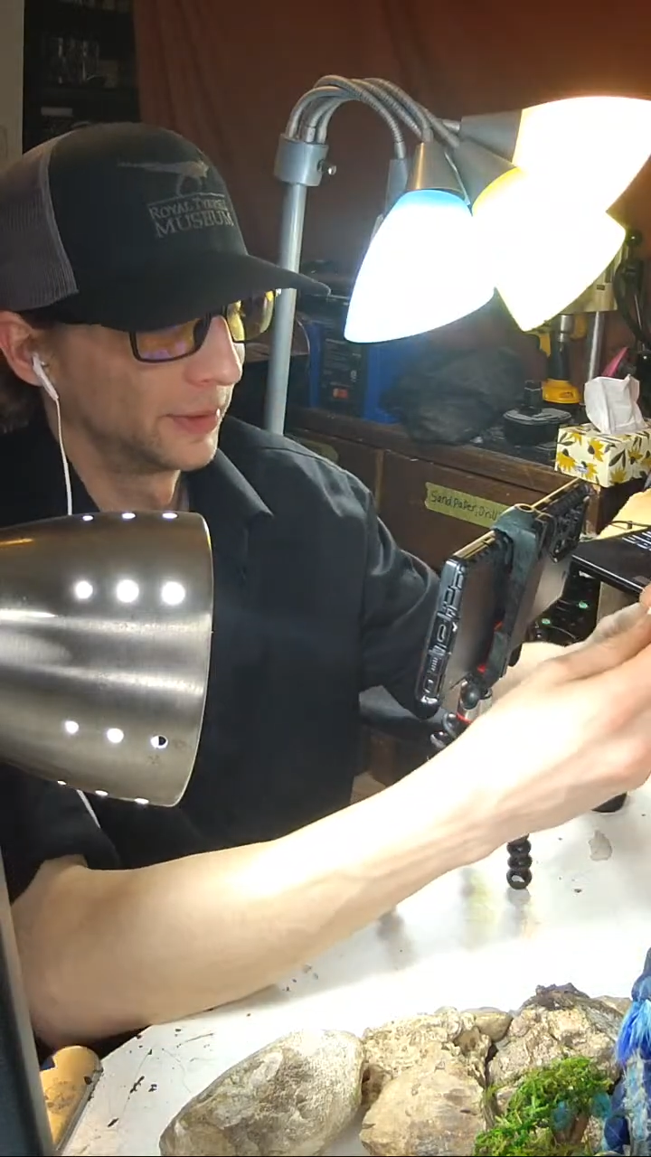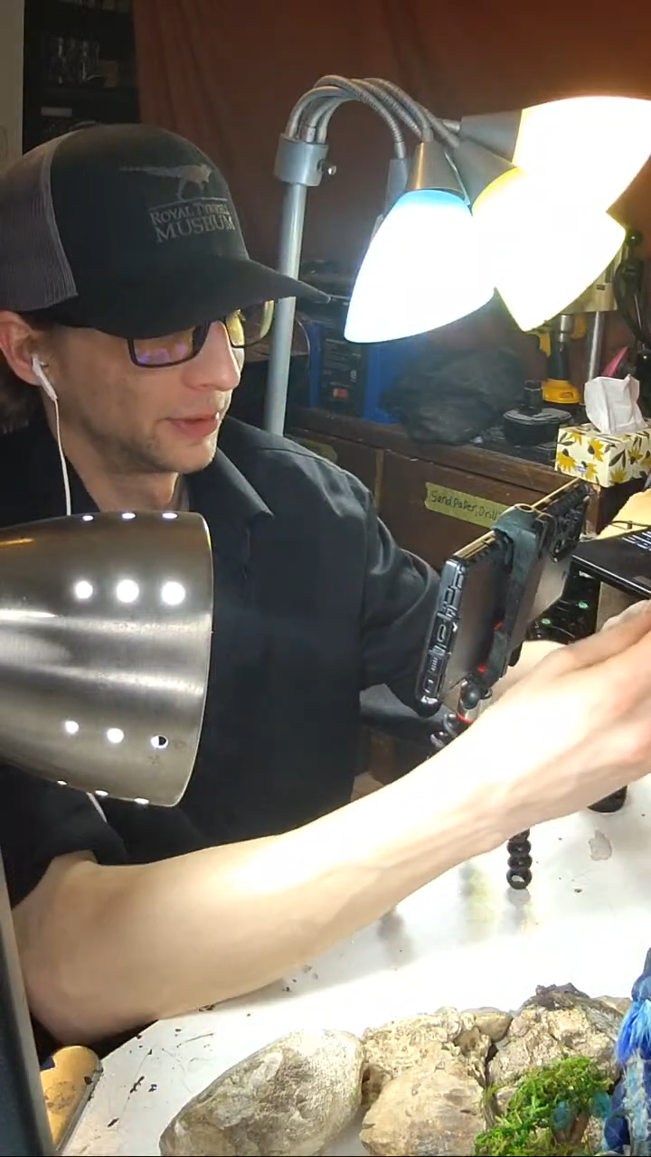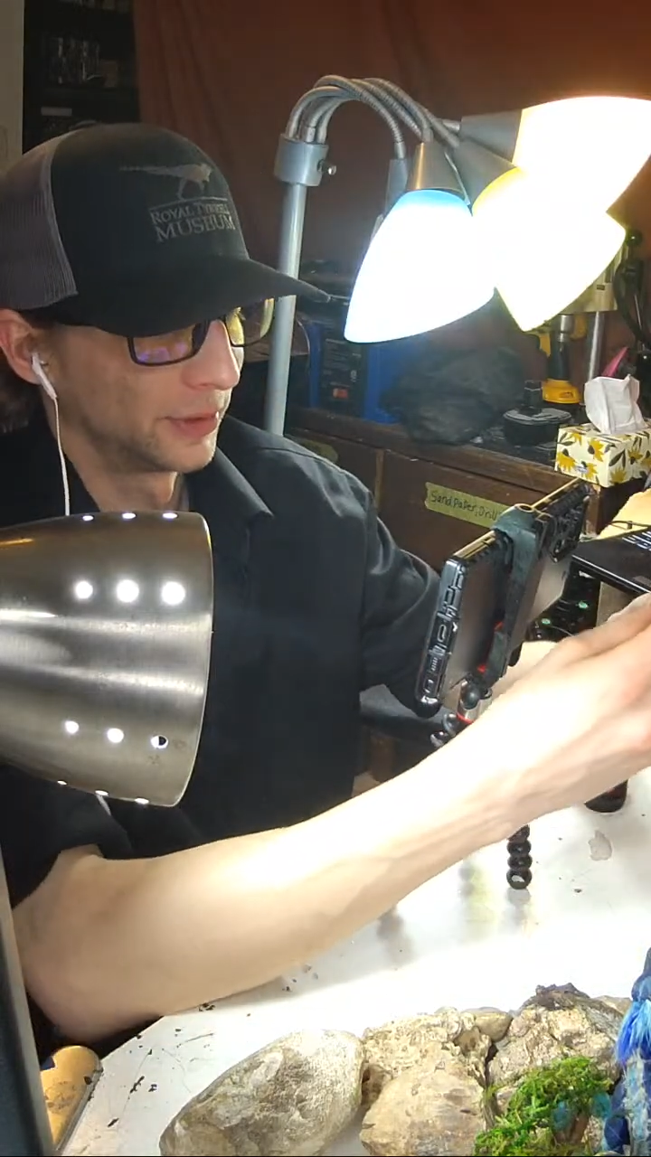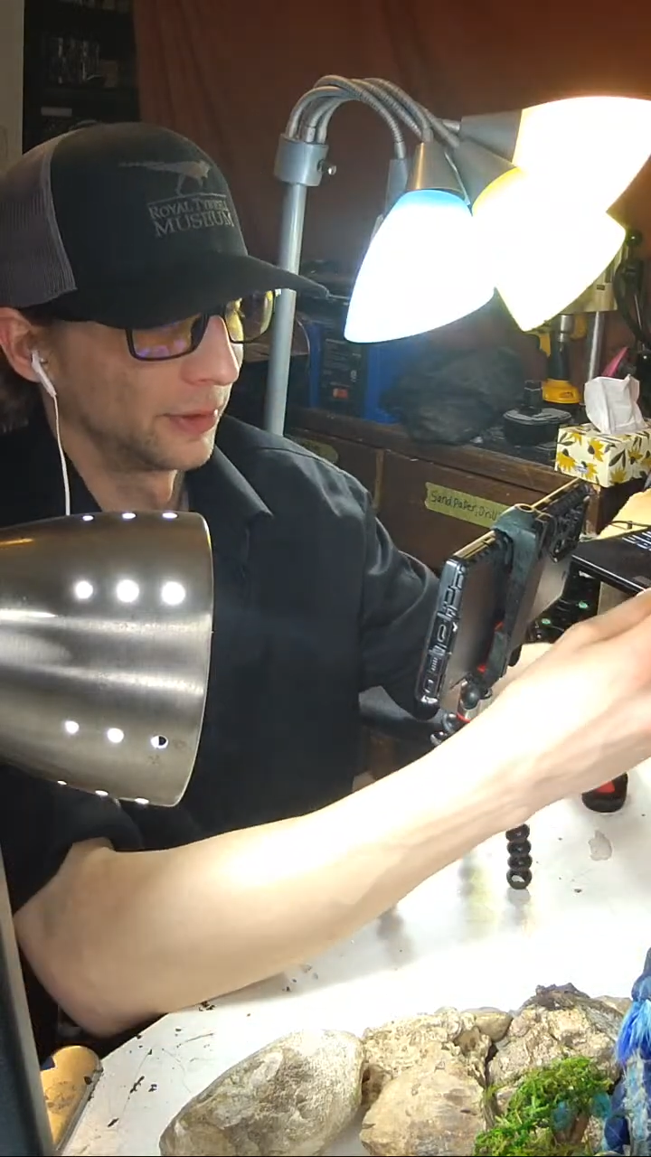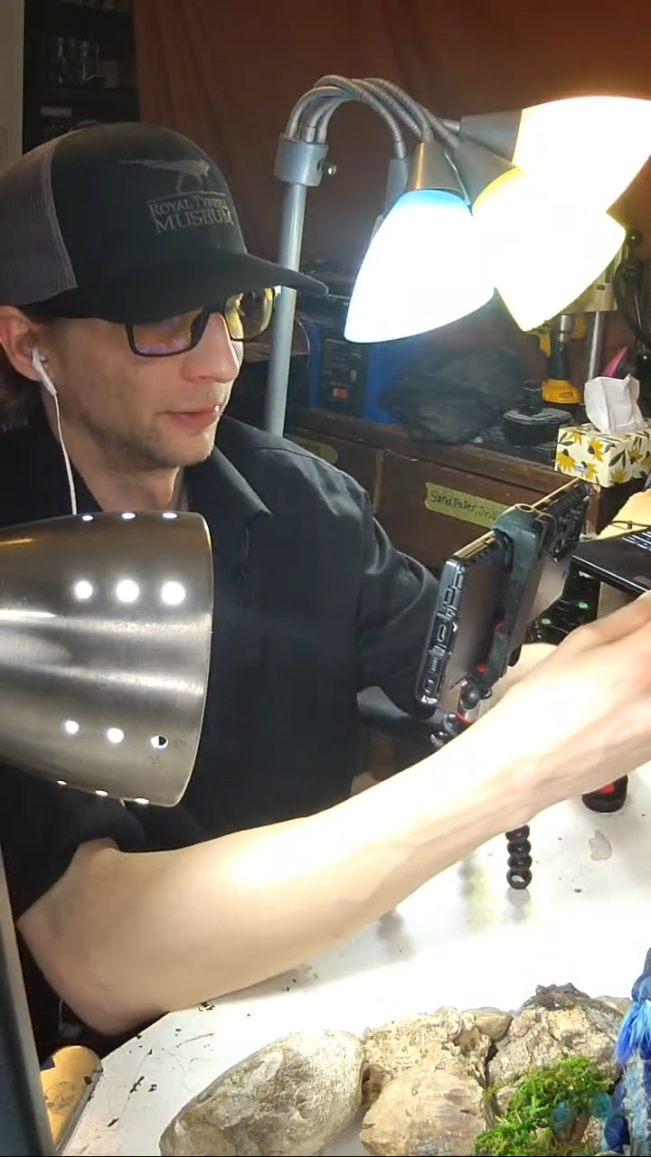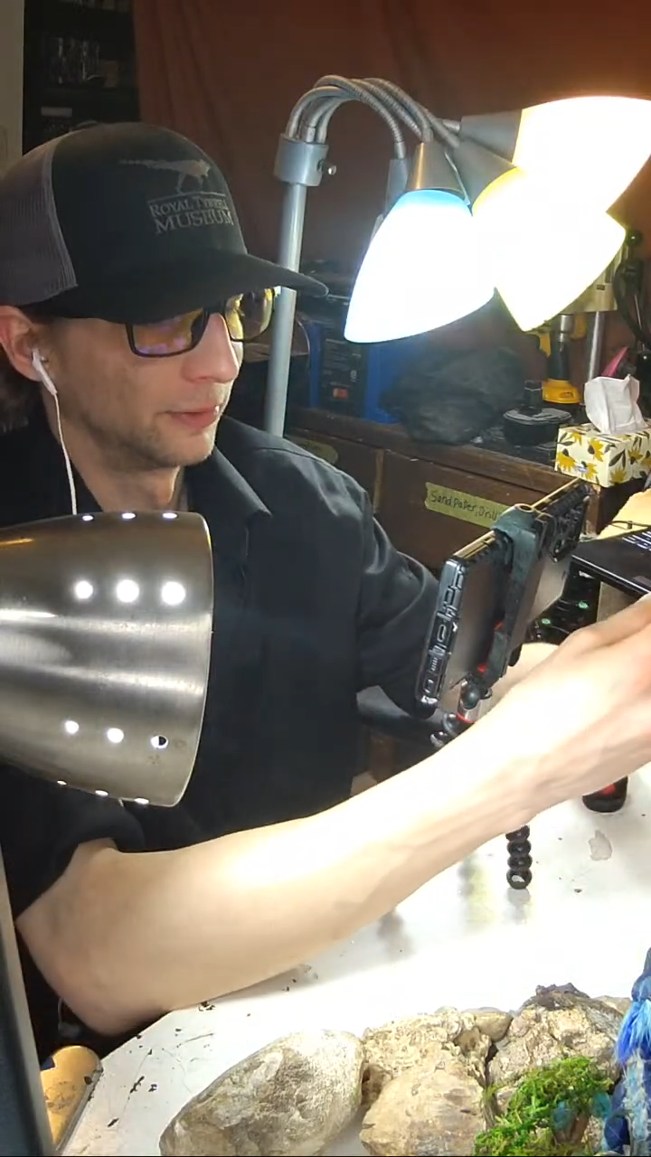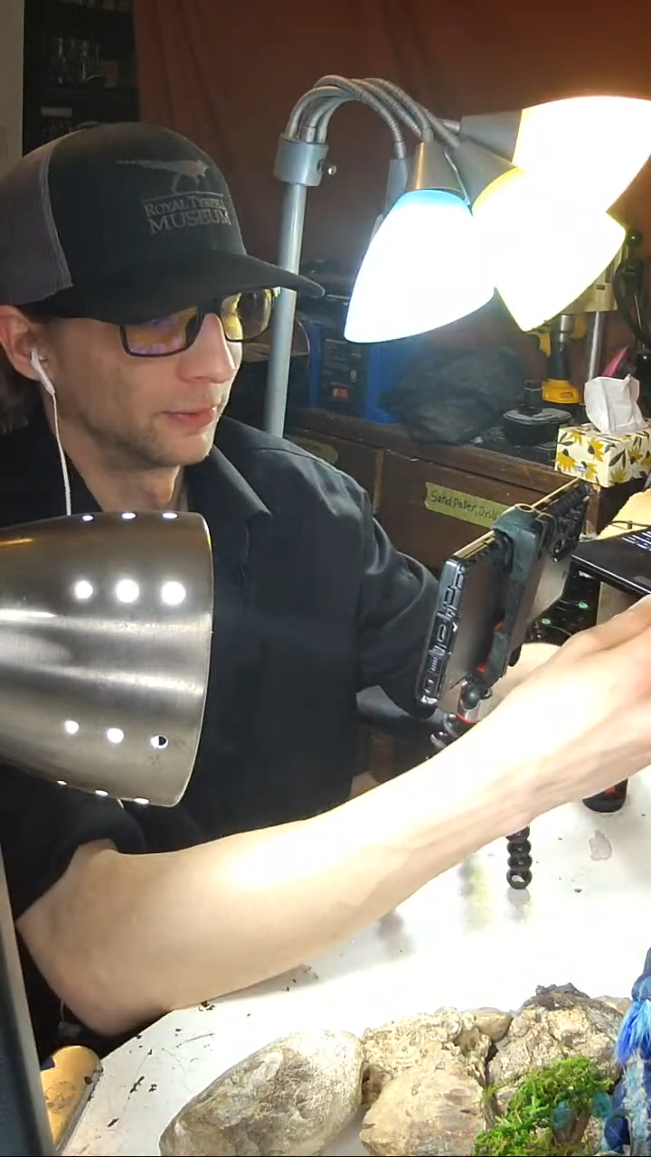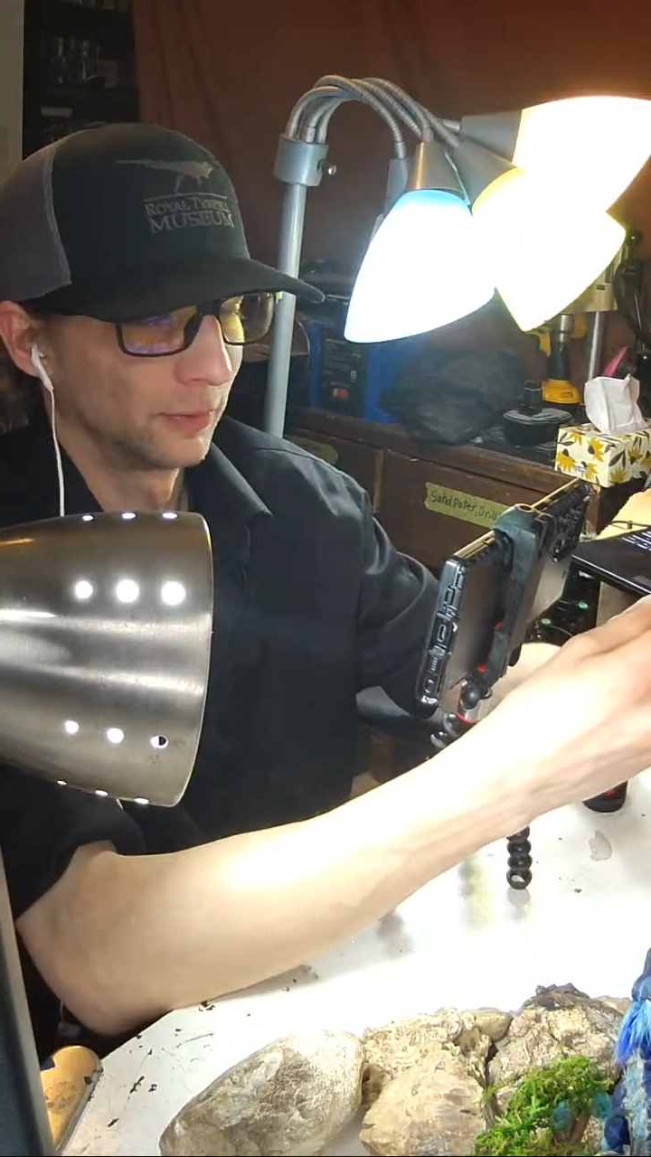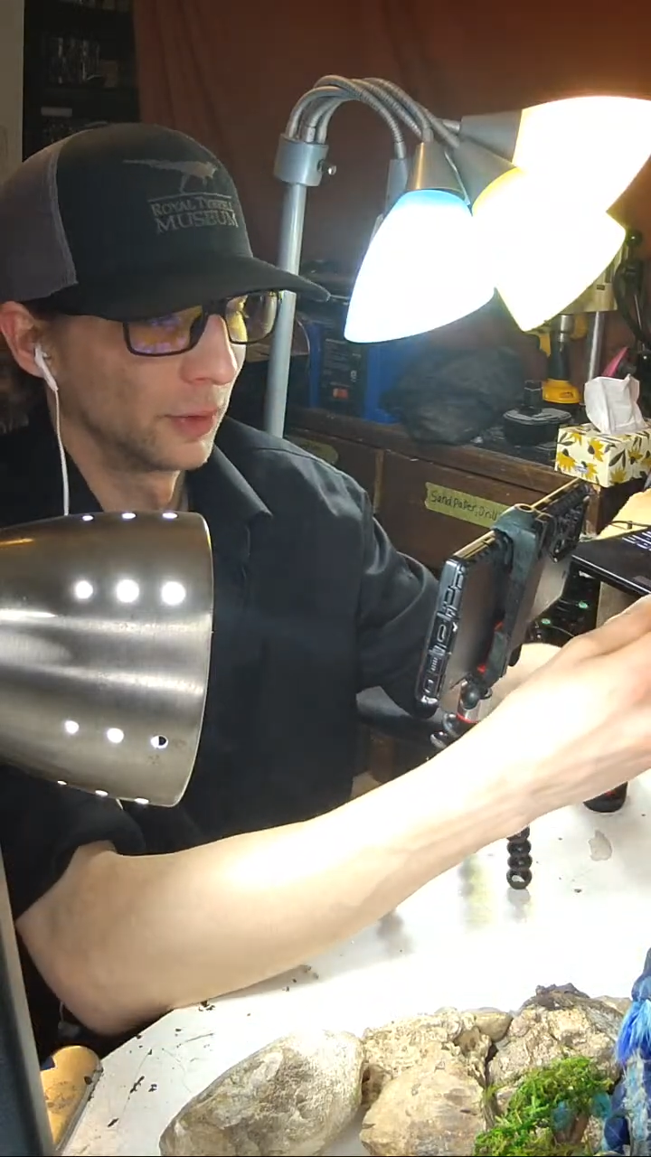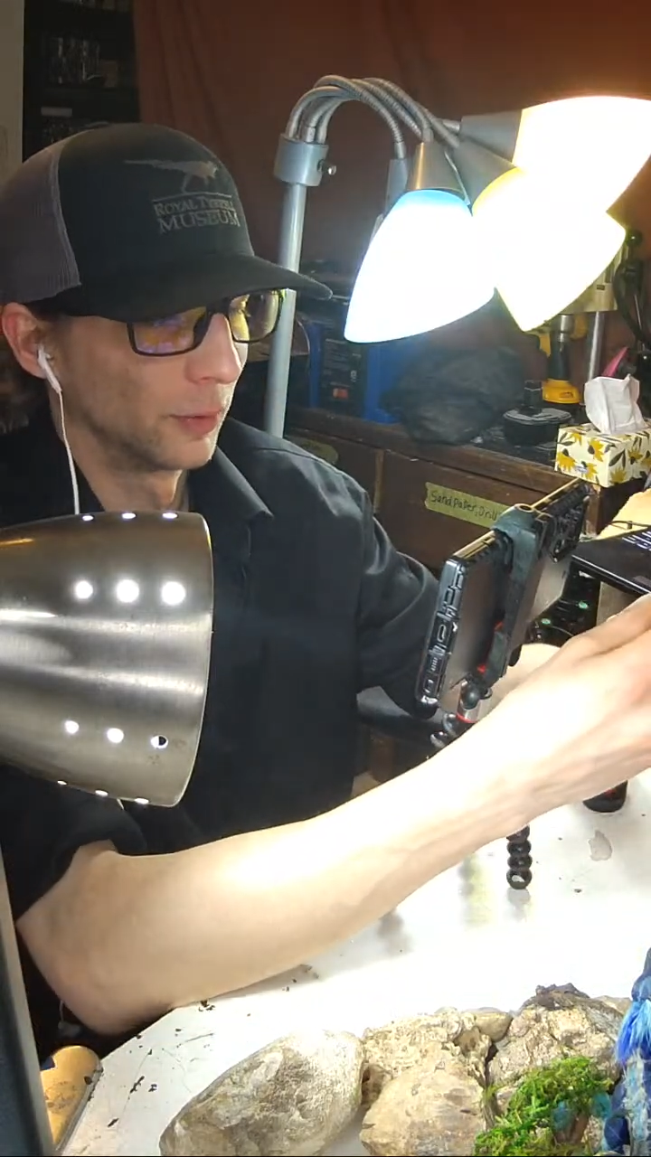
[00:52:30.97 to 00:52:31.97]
So, we'll